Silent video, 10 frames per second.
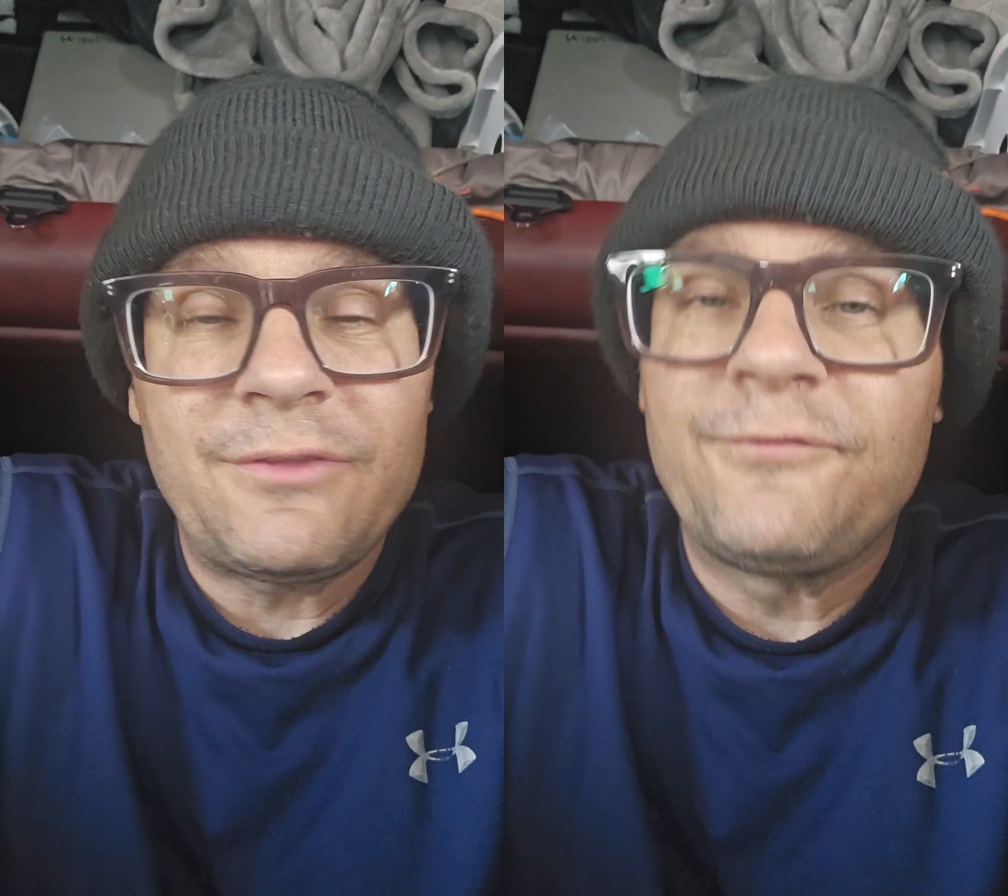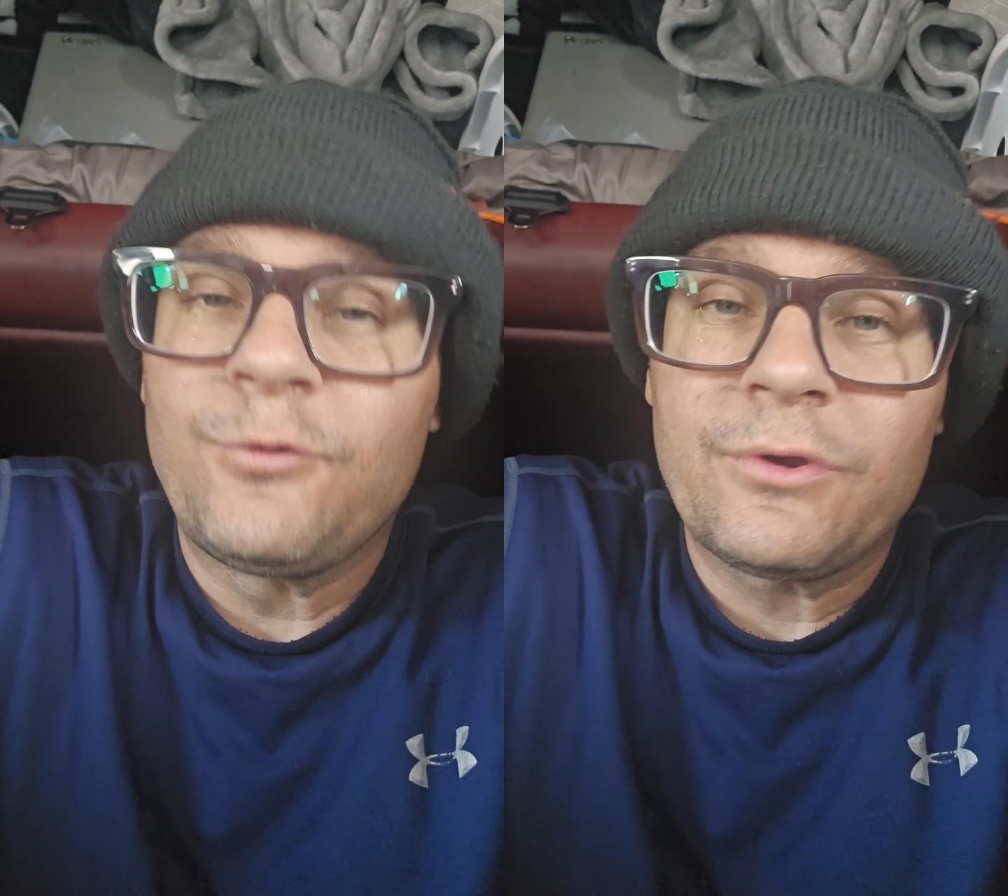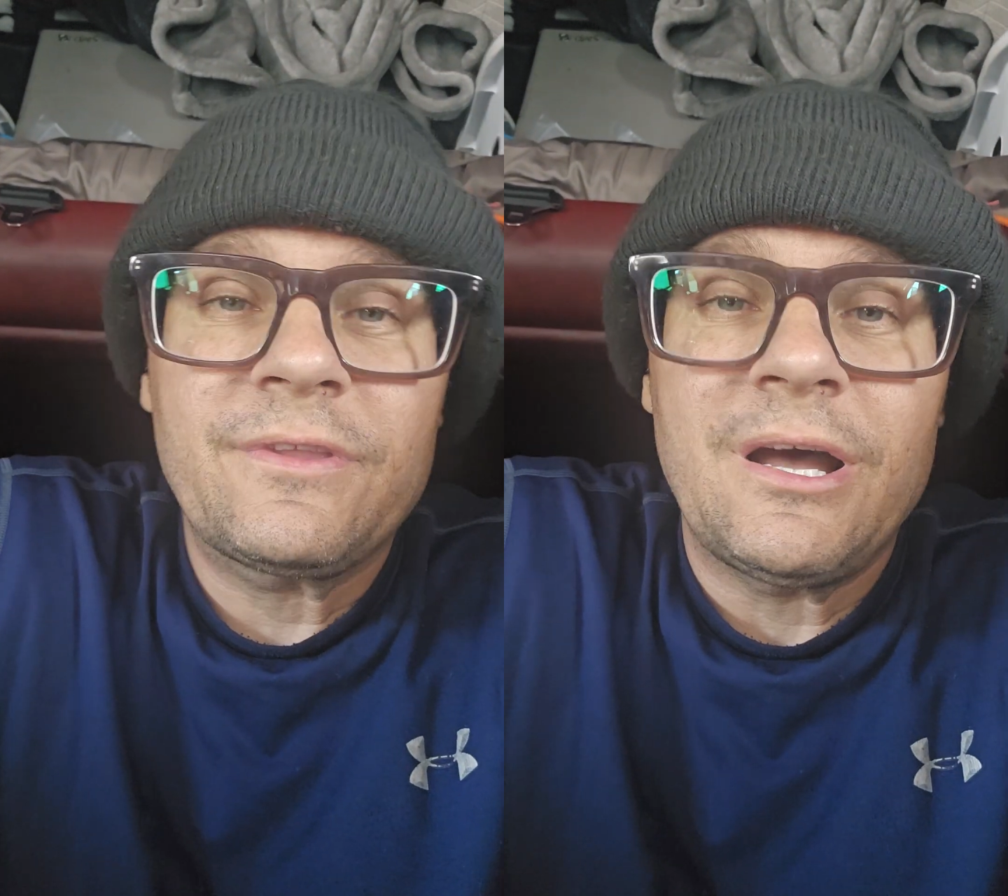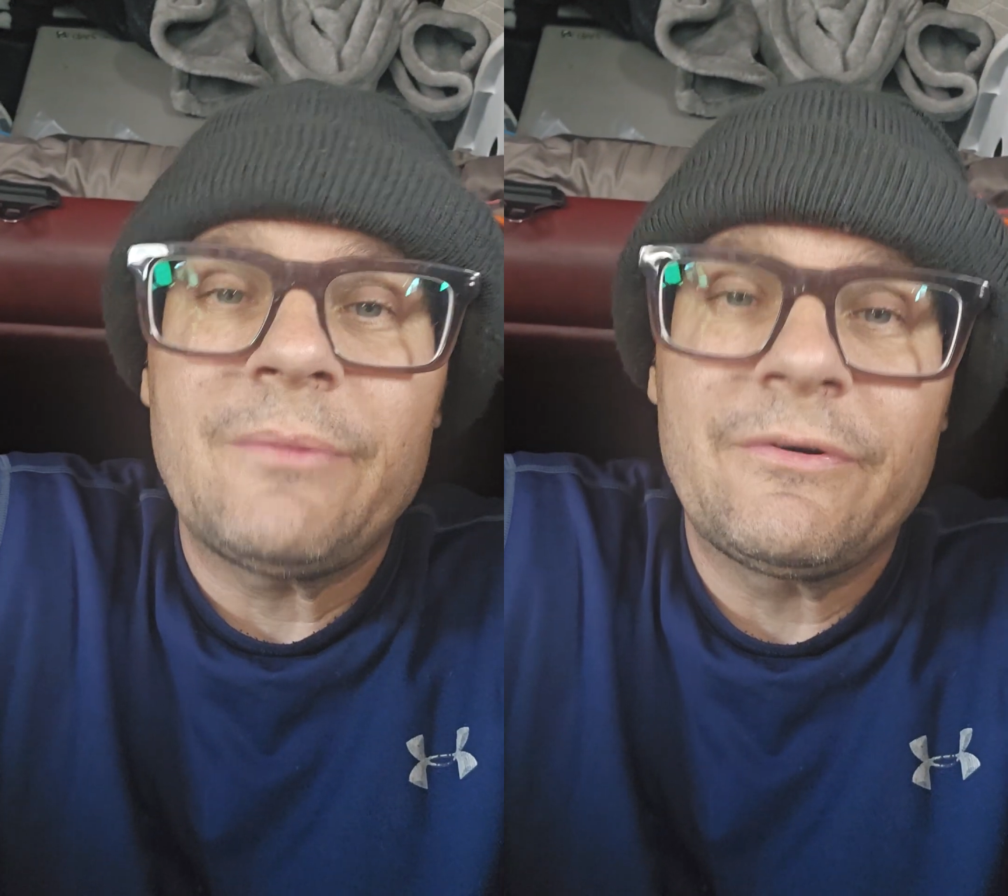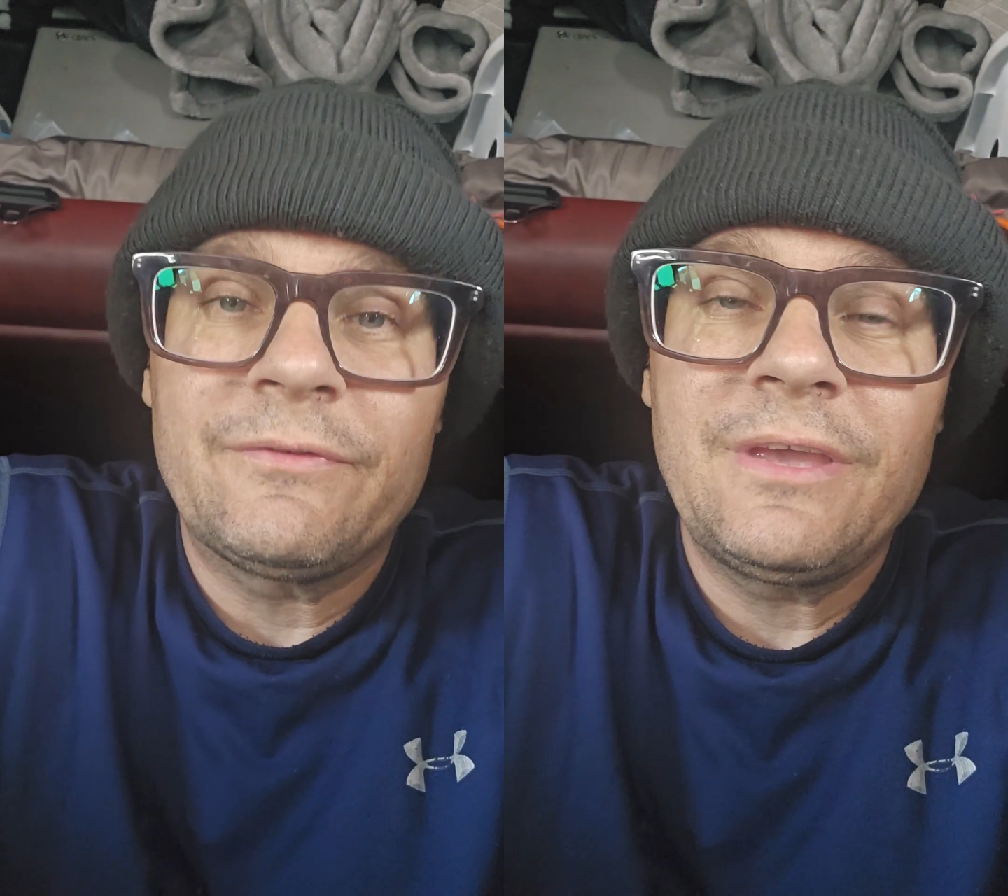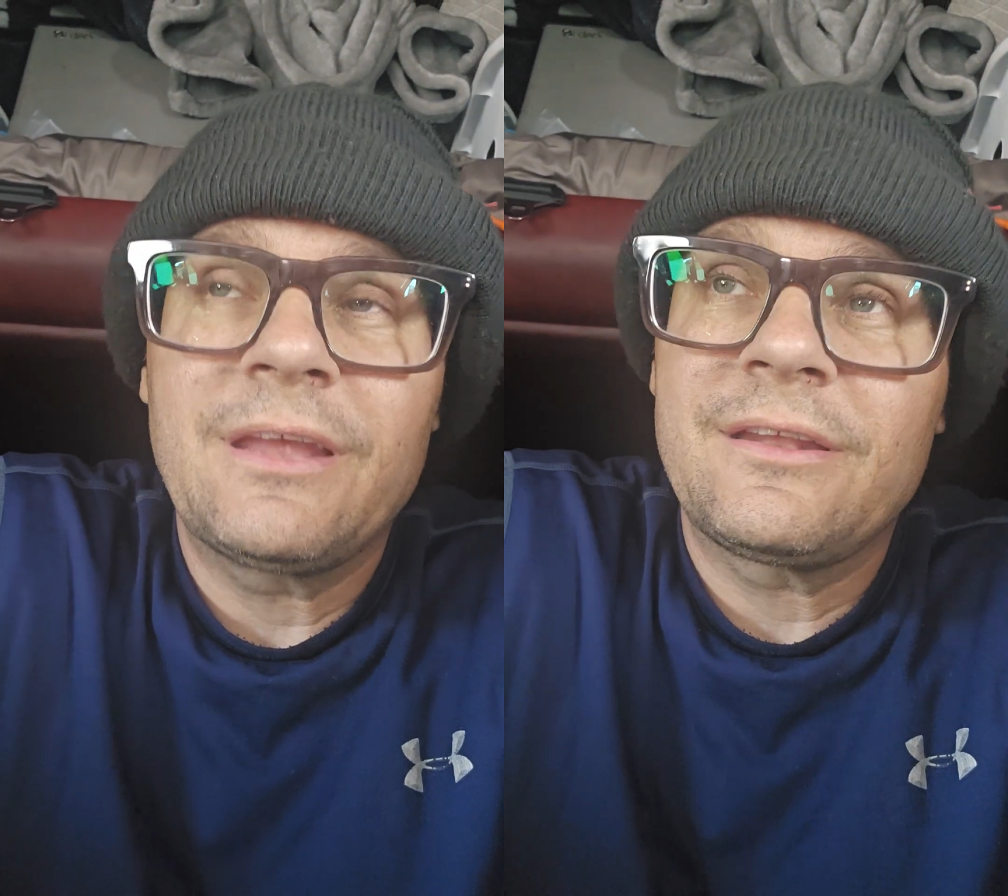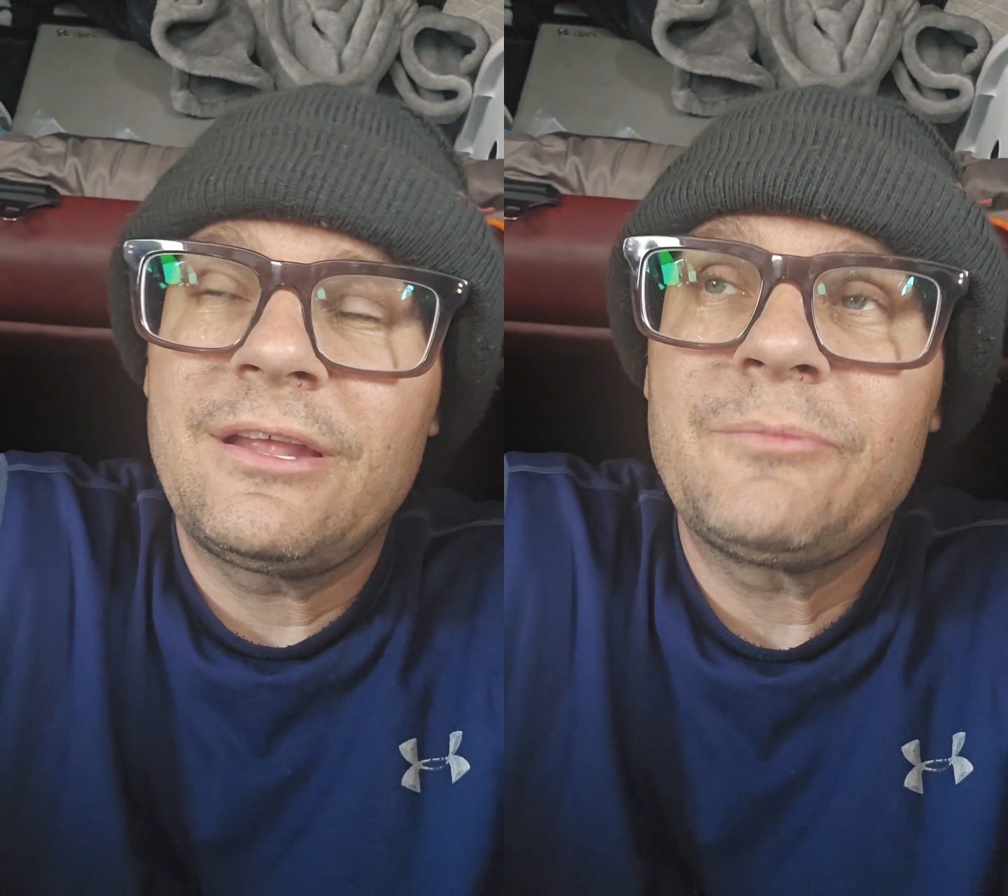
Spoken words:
the 4th time I've taken an